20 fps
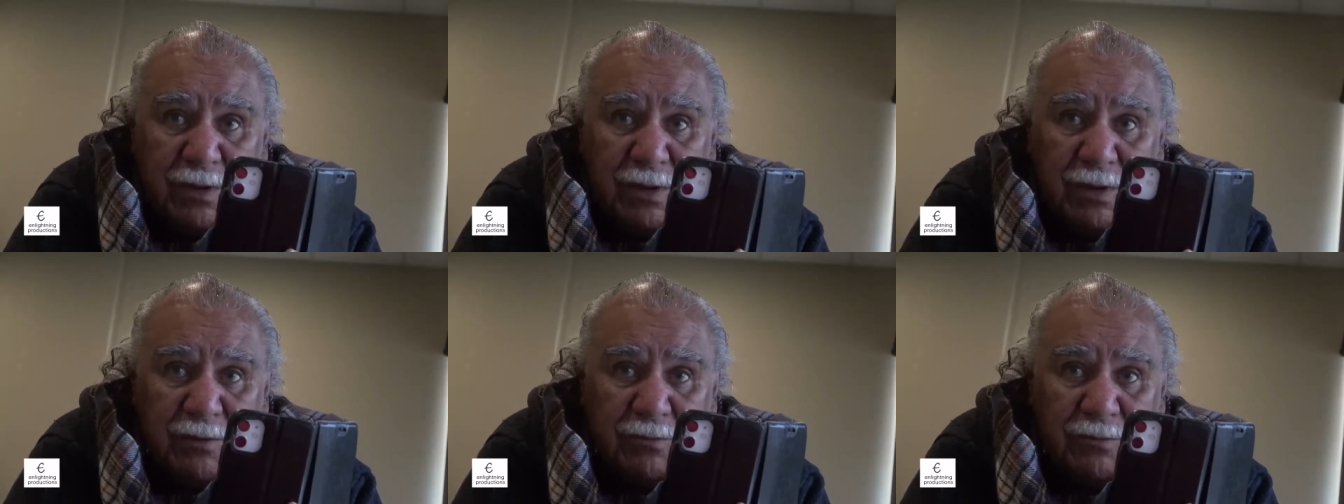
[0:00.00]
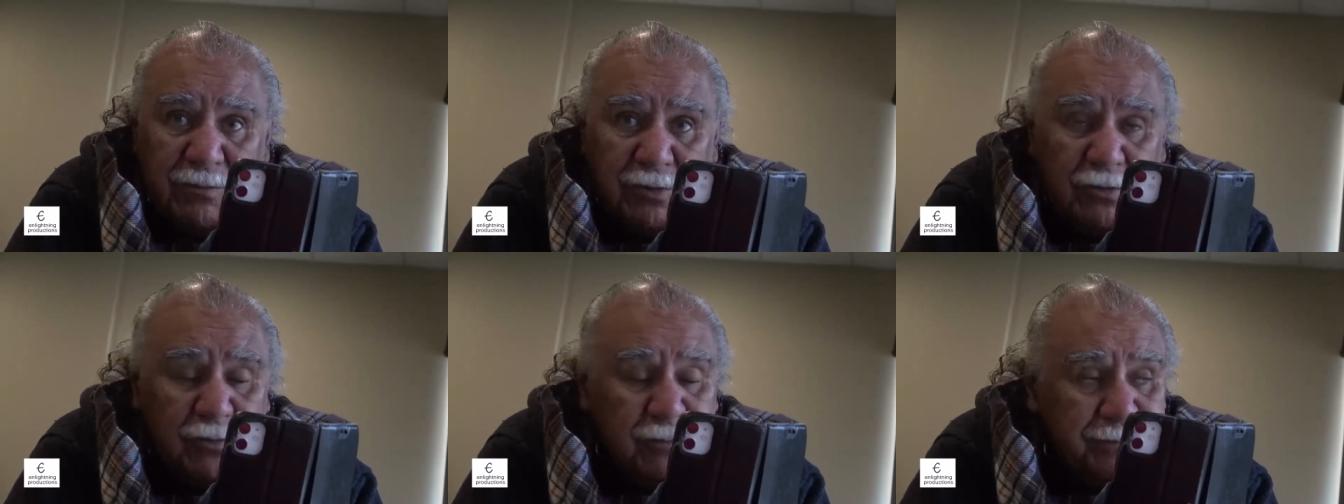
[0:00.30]
in a
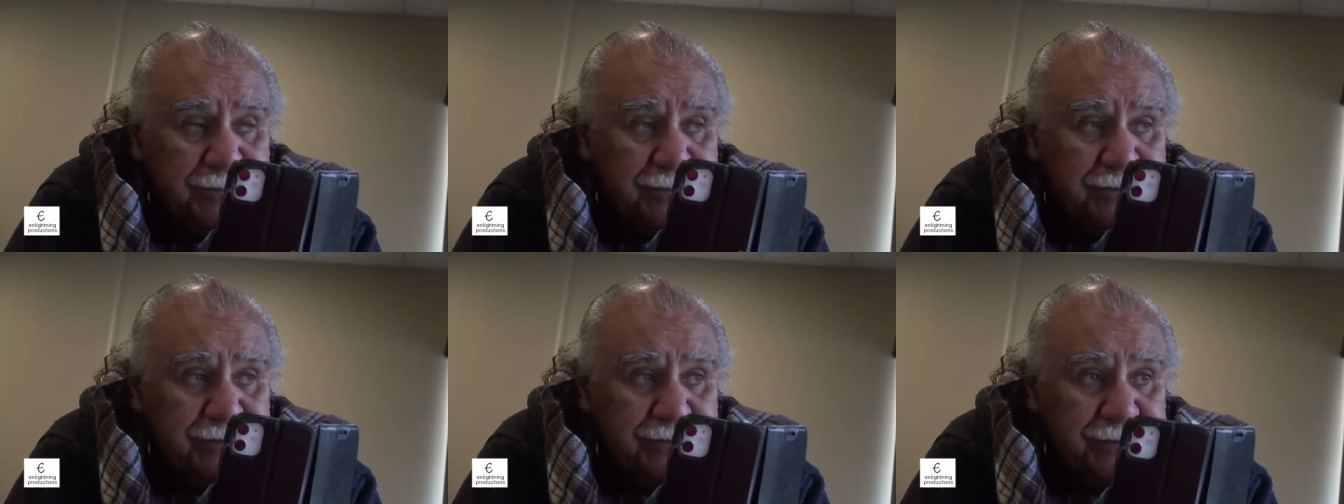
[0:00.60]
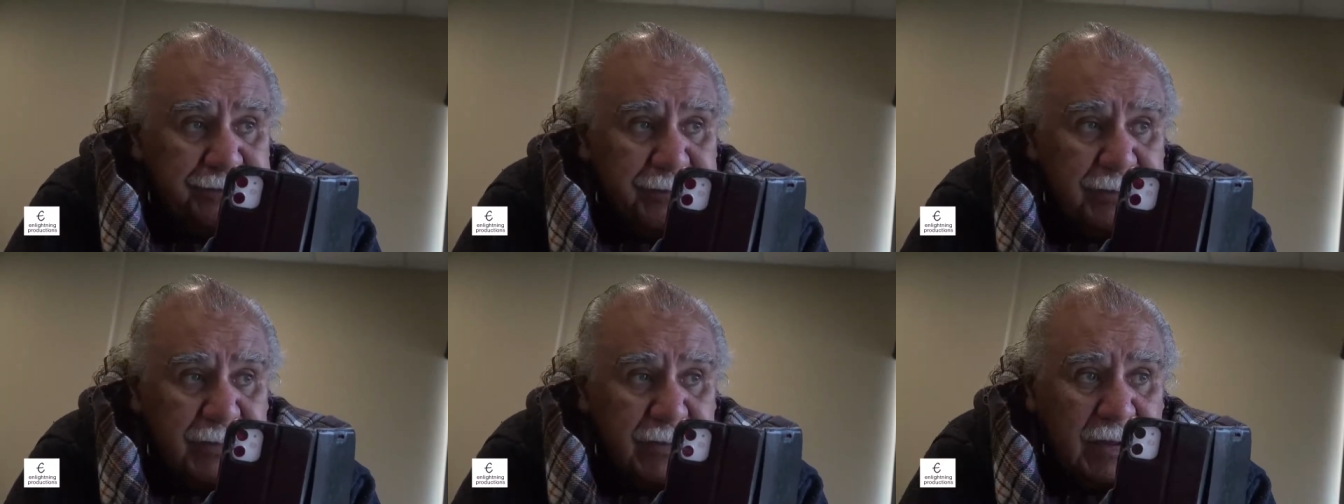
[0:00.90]
room,
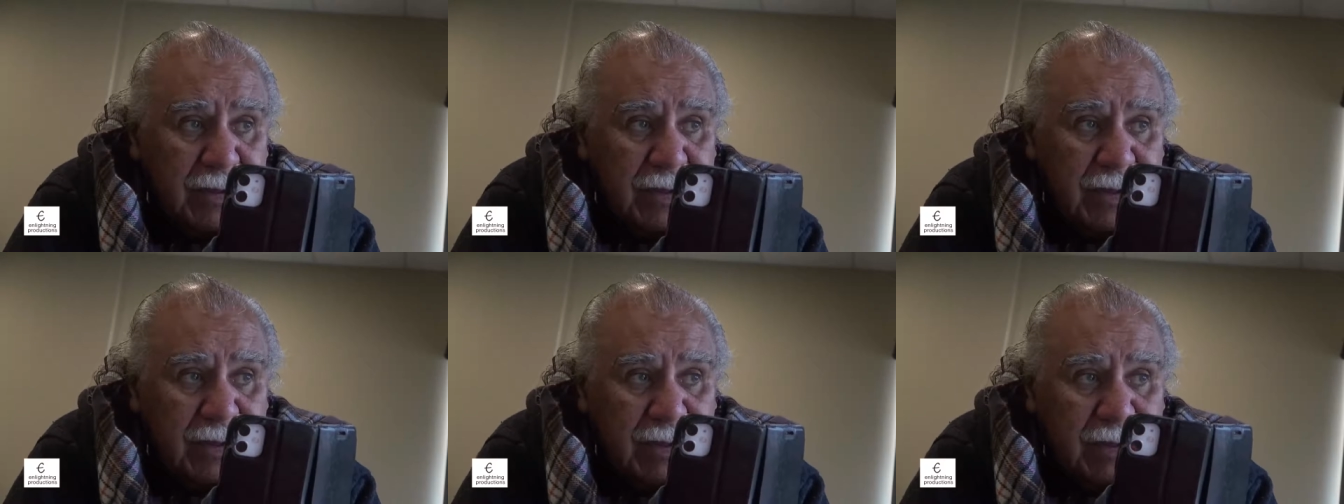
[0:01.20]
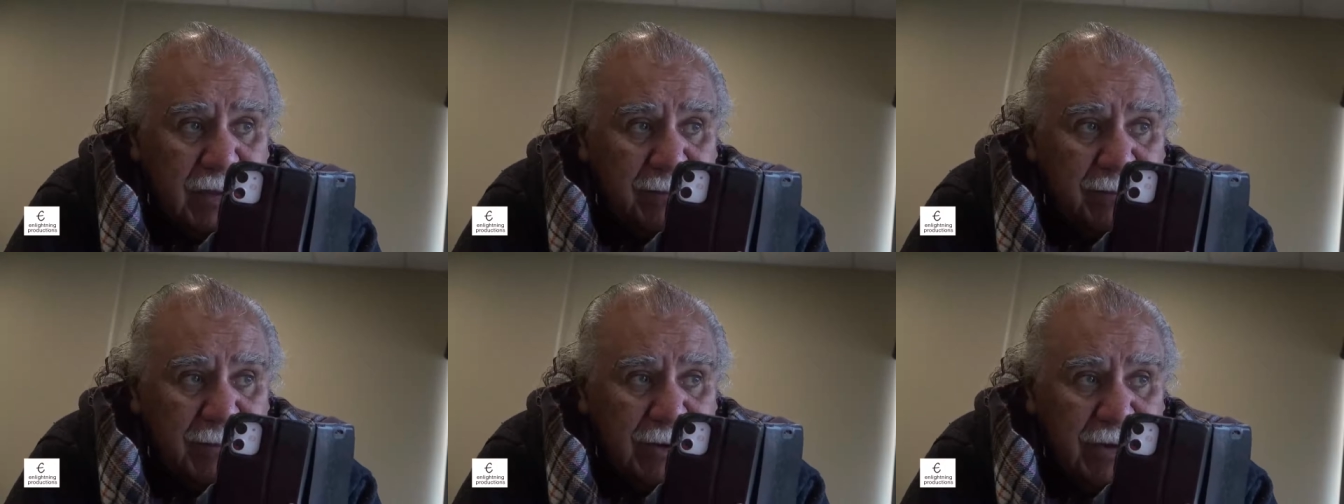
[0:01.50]

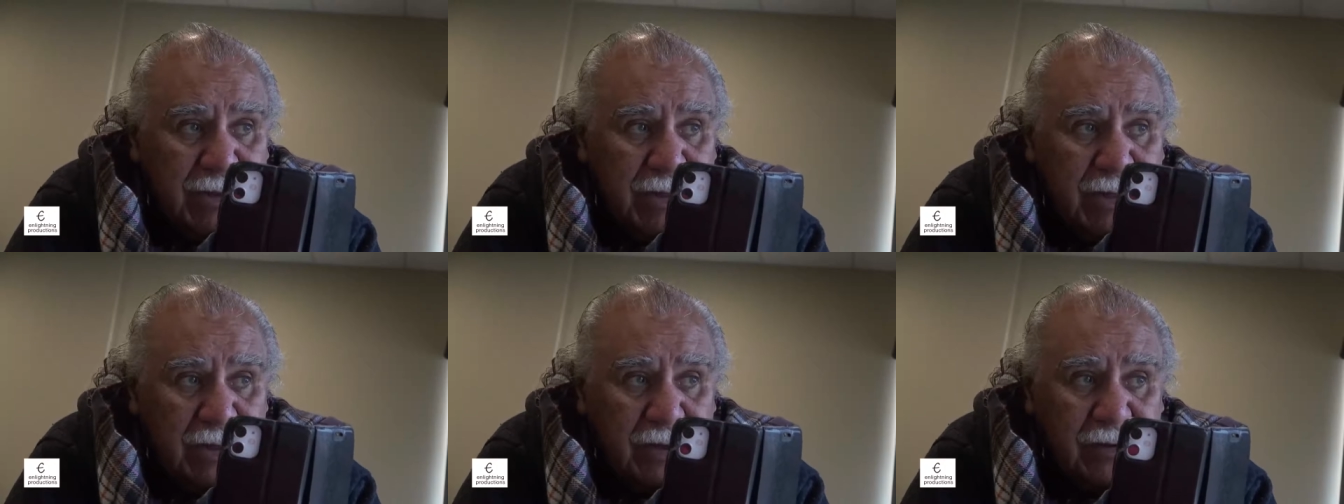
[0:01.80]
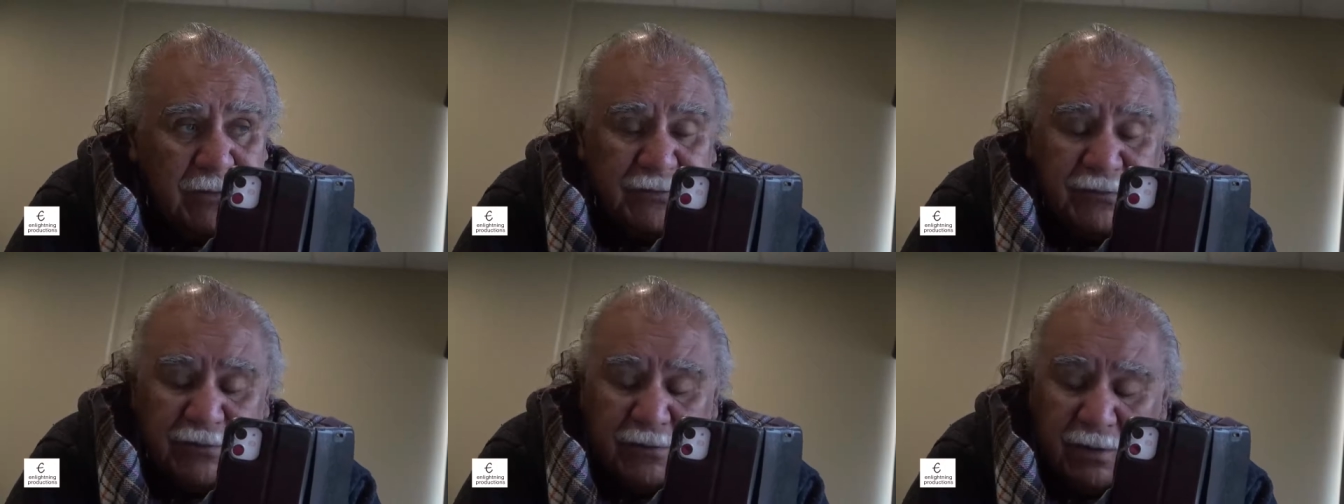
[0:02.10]
um, in a
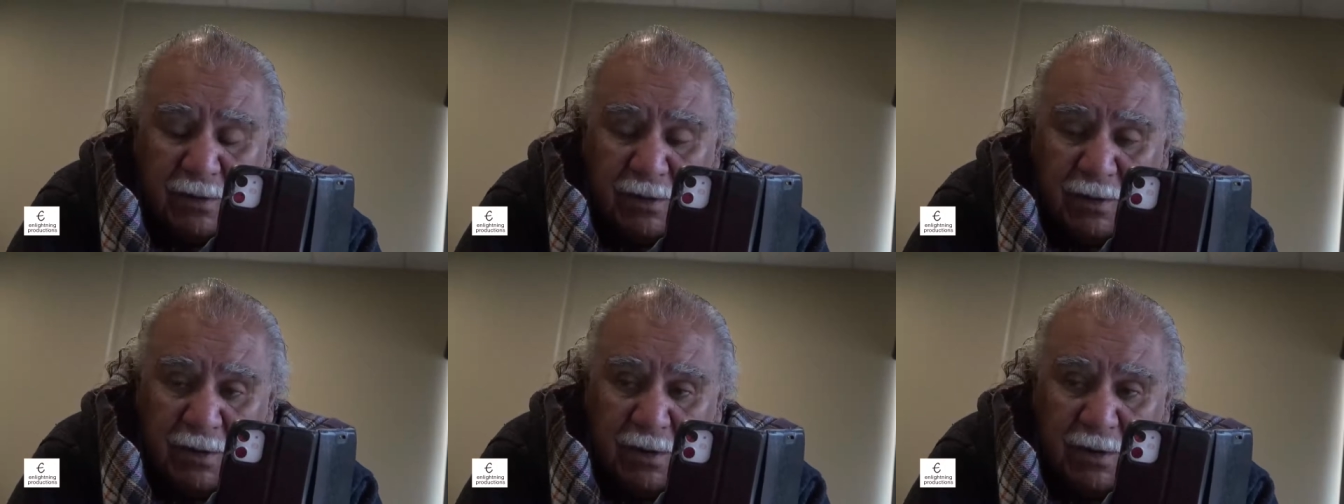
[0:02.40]
house,